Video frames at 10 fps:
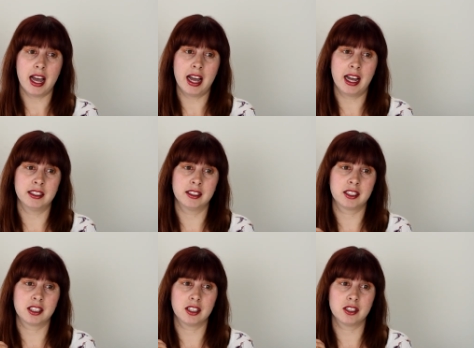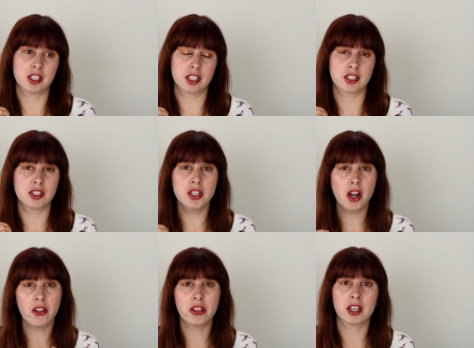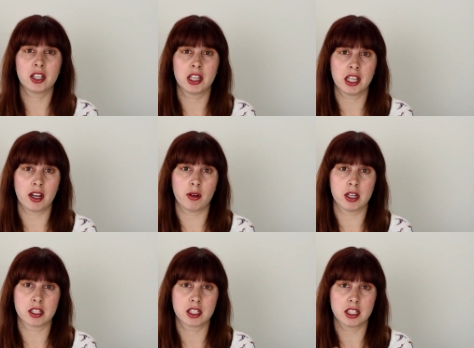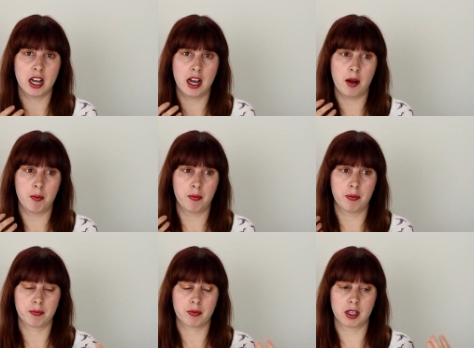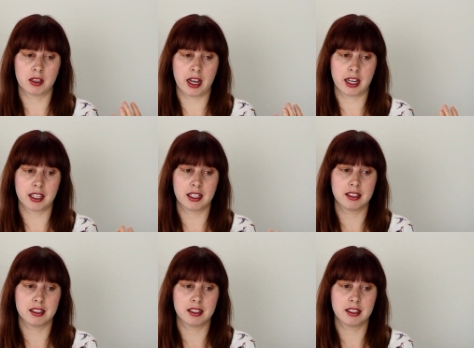and just not the clearest like